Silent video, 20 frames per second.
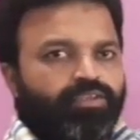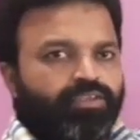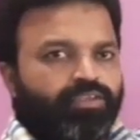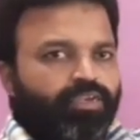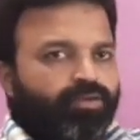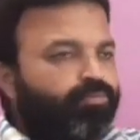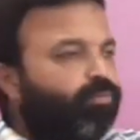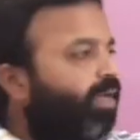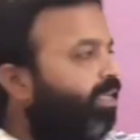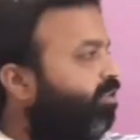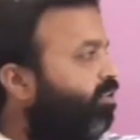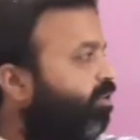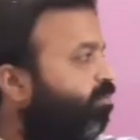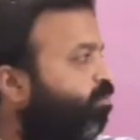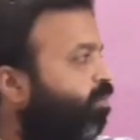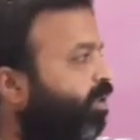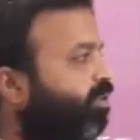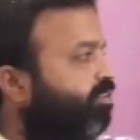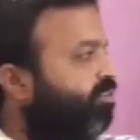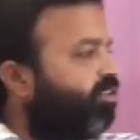z by
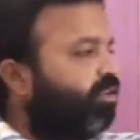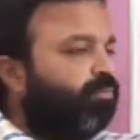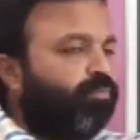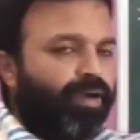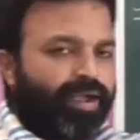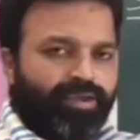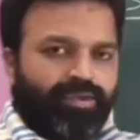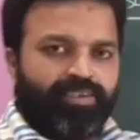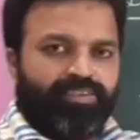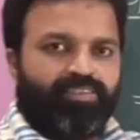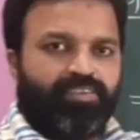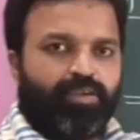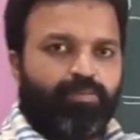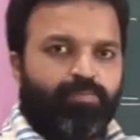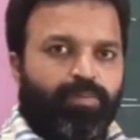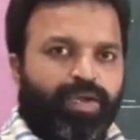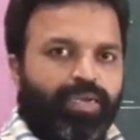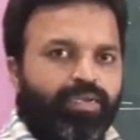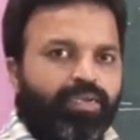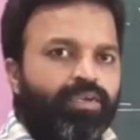z plus 3 minus
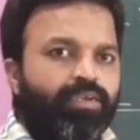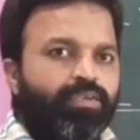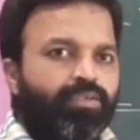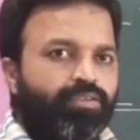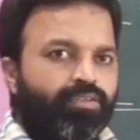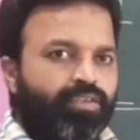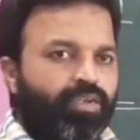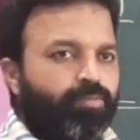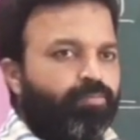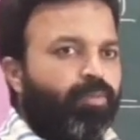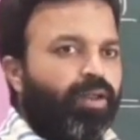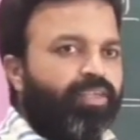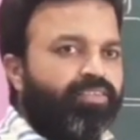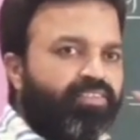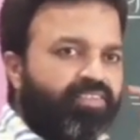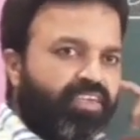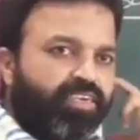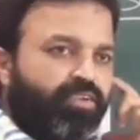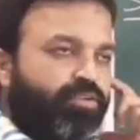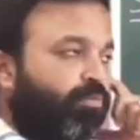z by z
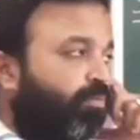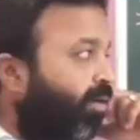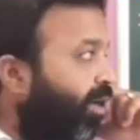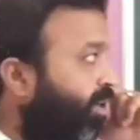plus 8.